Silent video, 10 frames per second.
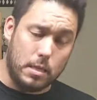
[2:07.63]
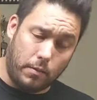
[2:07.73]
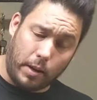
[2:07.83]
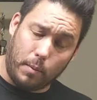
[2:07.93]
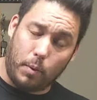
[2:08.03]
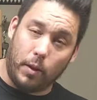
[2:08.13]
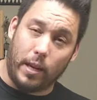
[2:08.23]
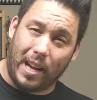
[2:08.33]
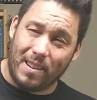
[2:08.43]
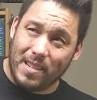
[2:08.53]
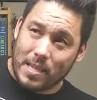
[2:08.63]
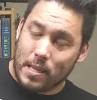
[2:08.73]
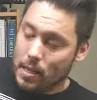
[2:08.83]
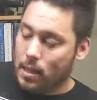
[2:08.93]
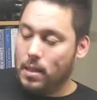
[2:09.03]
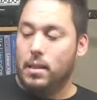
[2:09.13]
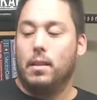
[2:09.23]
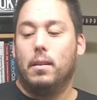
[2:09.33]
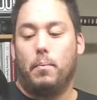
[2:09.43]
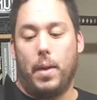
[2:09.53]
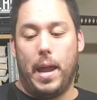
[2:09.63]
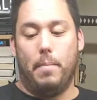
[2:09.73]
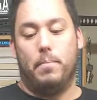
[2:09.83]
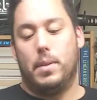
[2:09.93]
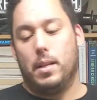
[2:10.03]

If I can pull it out. Bam.